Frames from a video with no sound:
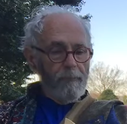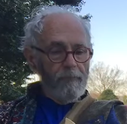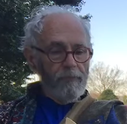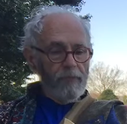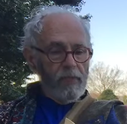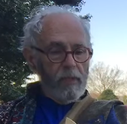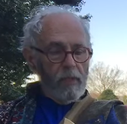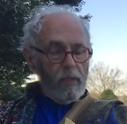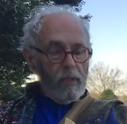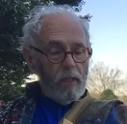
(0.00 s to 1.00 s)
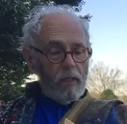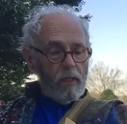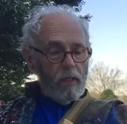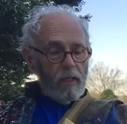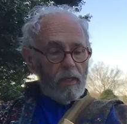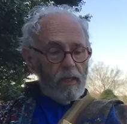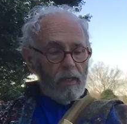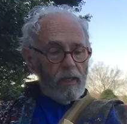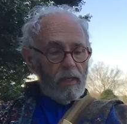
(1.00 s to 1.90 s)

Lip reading: (silence)